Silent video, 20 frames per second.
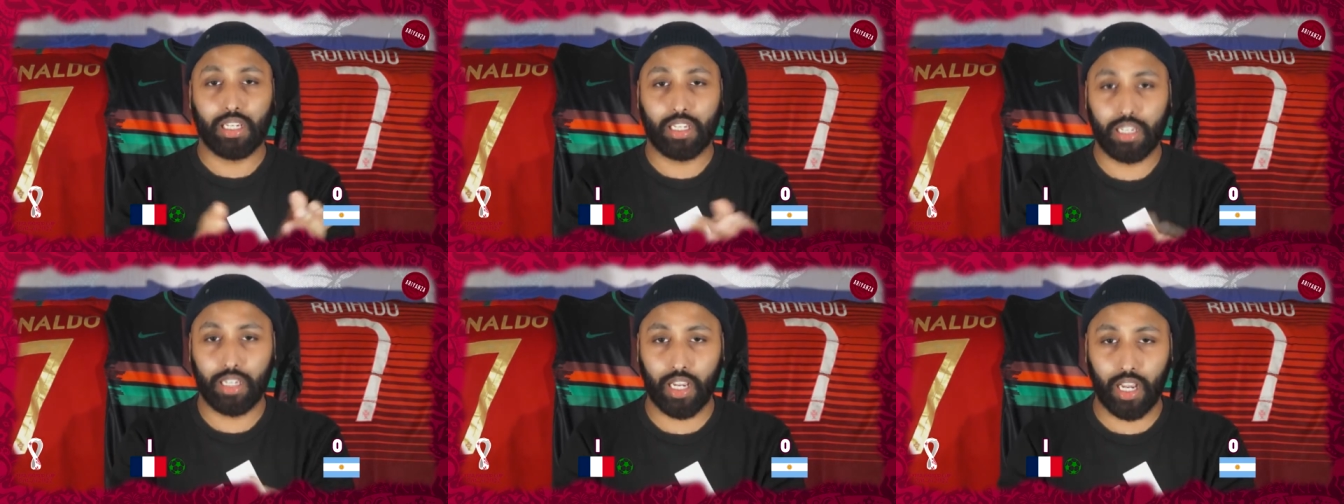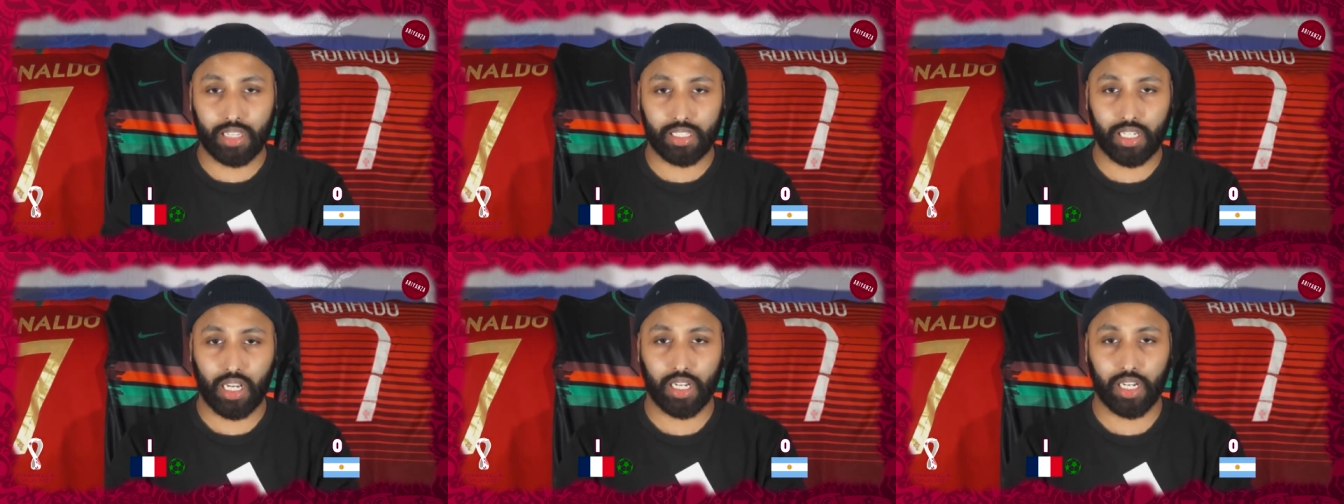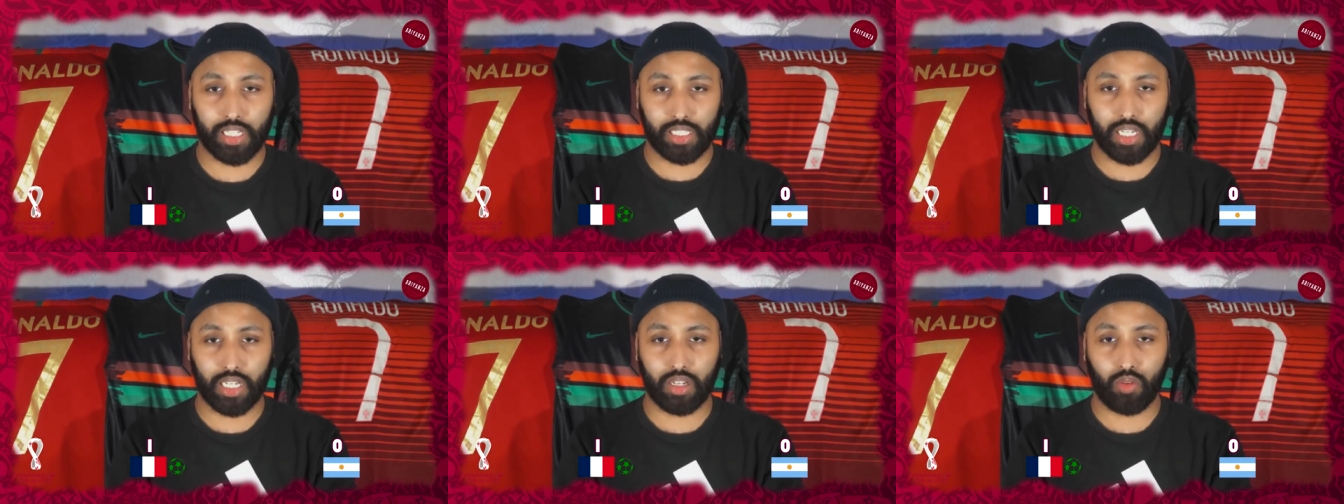He has
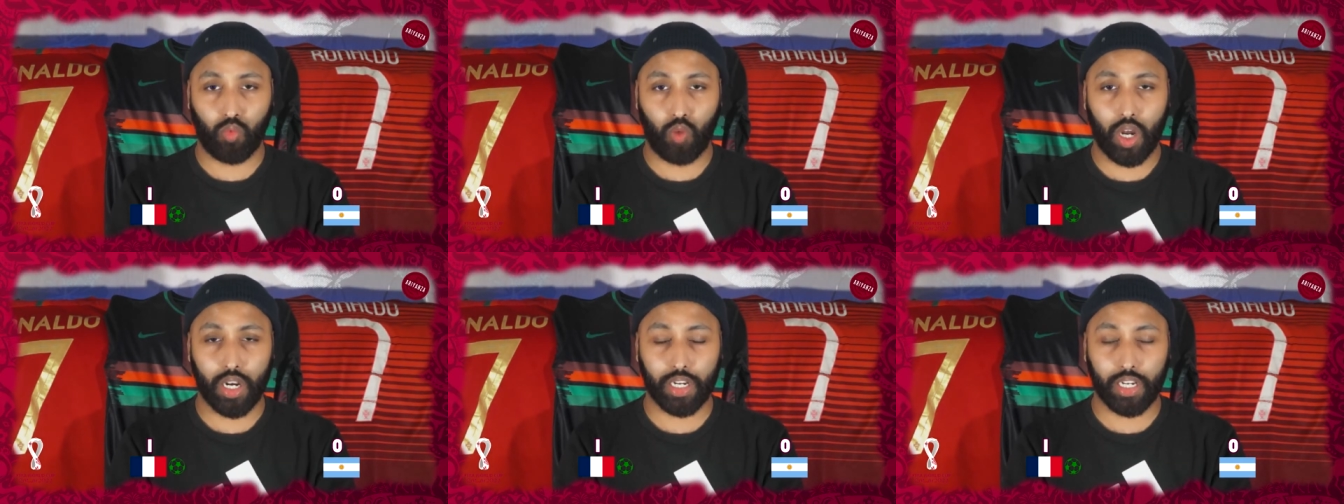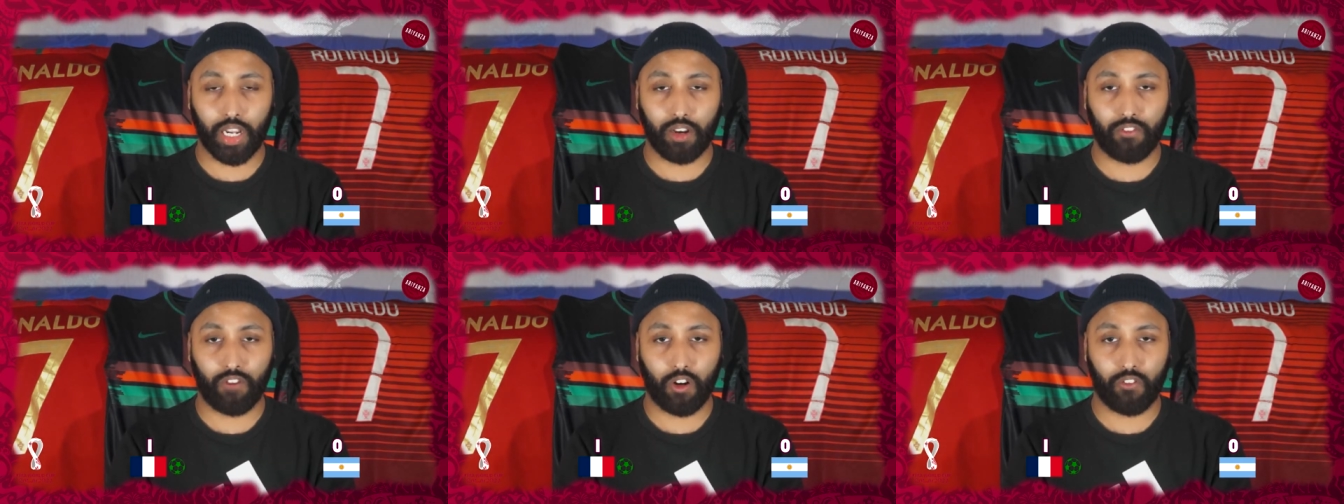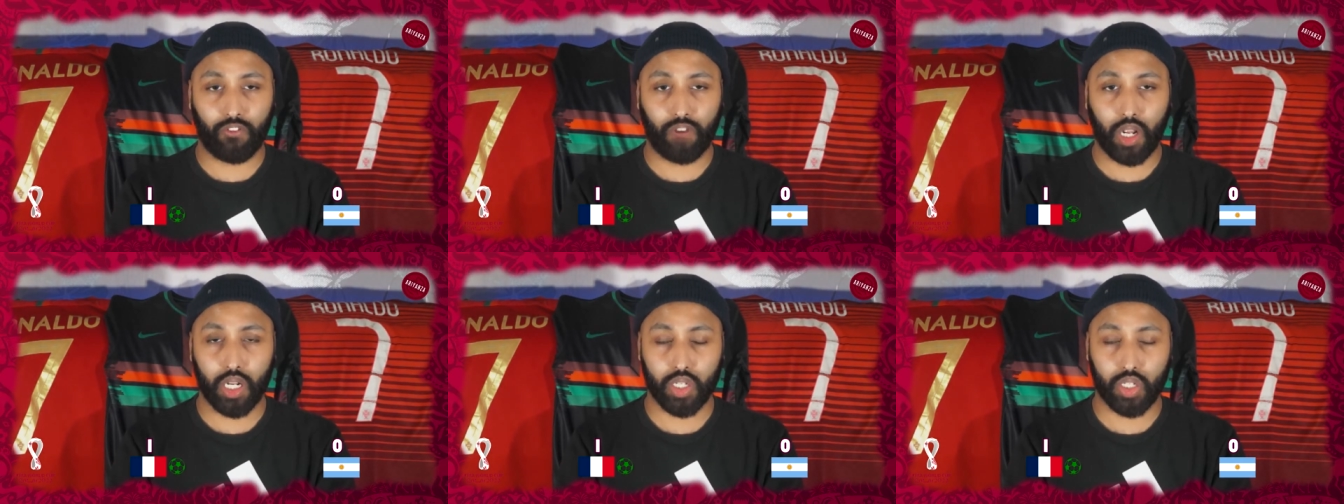connected 1-0
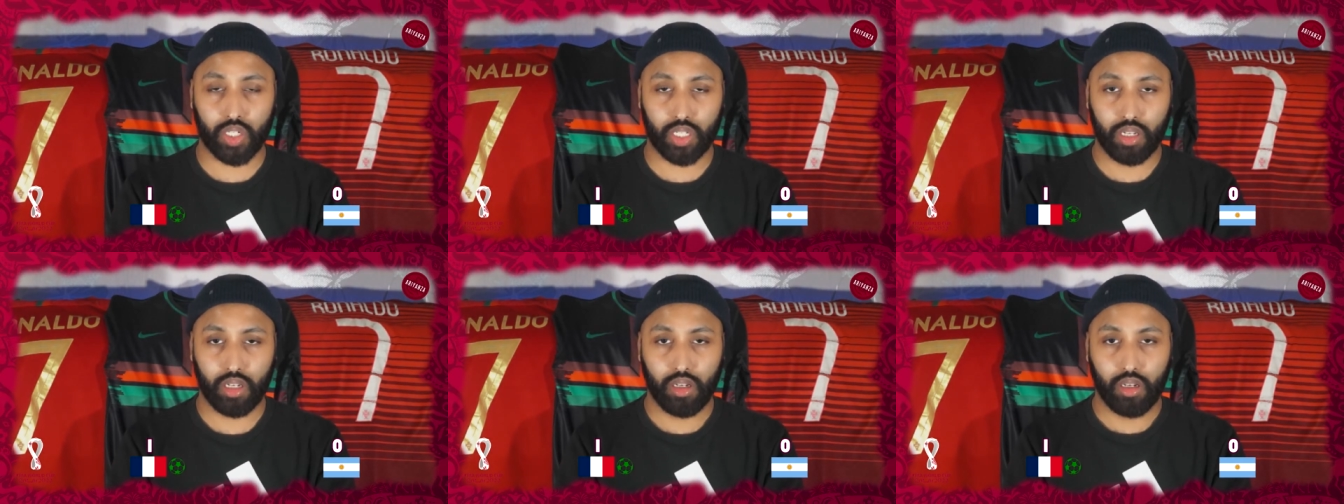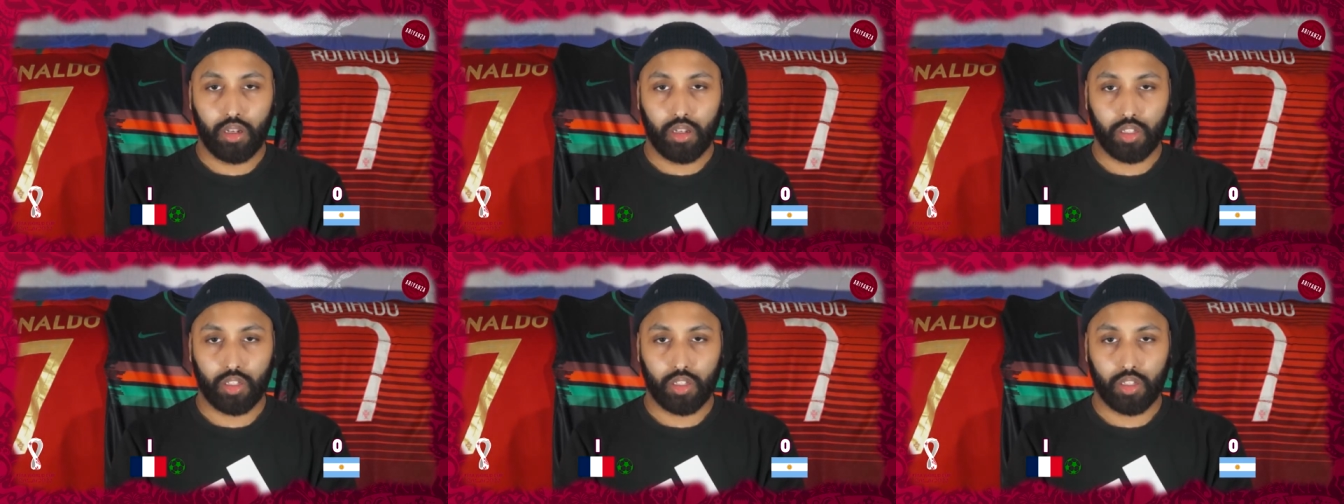for France.